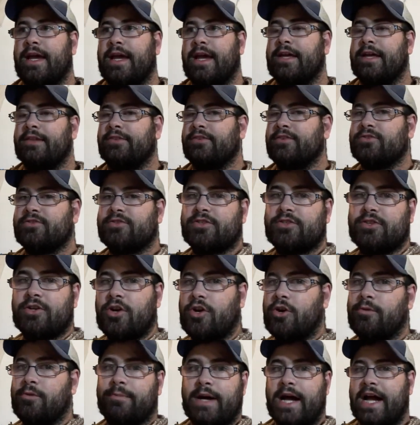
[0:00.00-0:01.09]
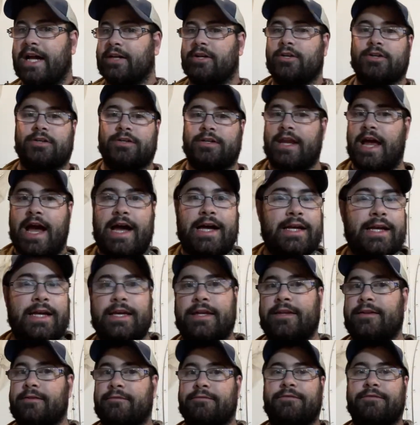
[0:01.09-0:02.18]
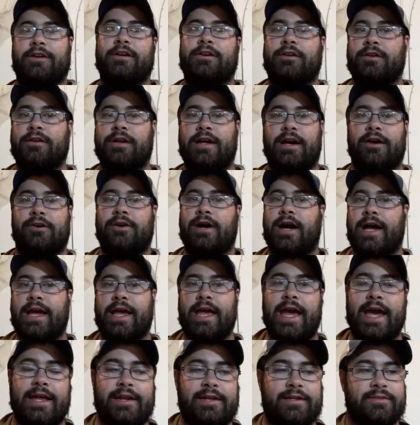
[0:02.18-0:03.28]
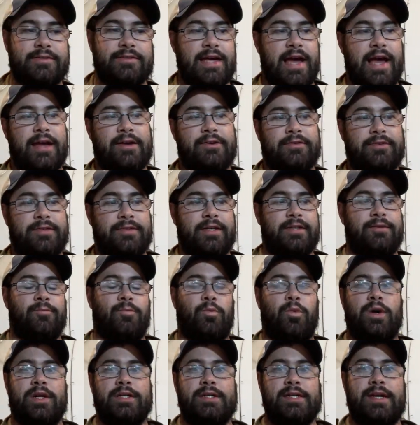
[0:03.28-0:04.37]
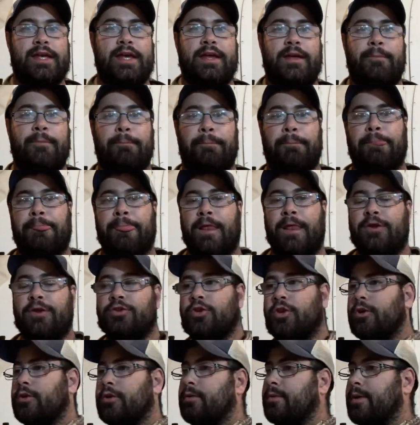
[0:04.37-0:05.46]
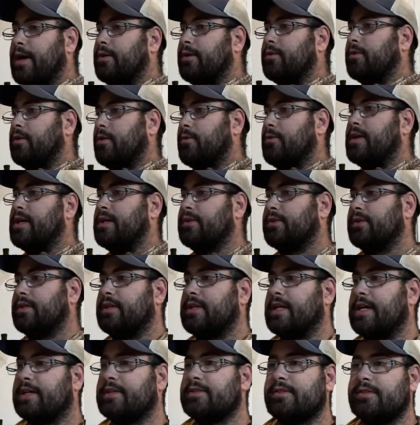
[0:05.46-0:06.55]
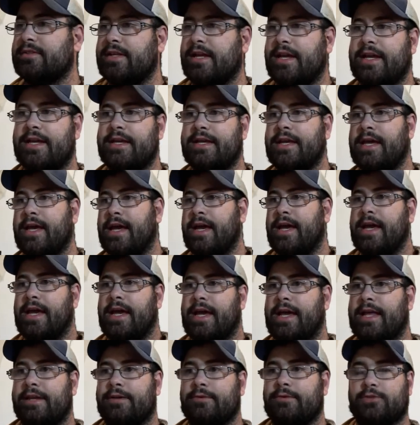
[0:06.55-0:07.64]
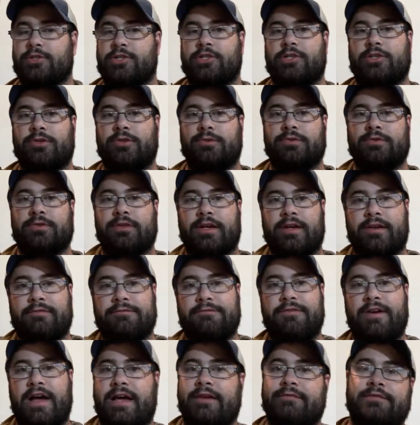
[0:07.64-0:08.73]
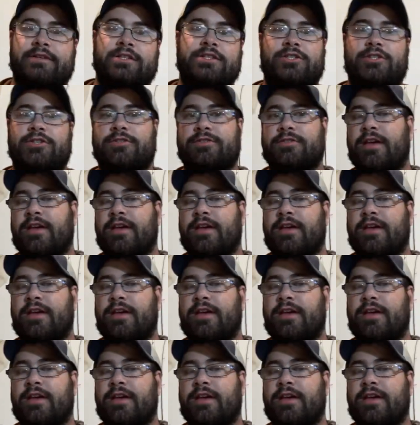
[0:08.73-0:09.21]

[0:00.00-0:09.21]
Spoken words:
And this scope, I could not get it figured out. I had it dialed in one day, turn around and go out the next day, and it was shooting like 5 inches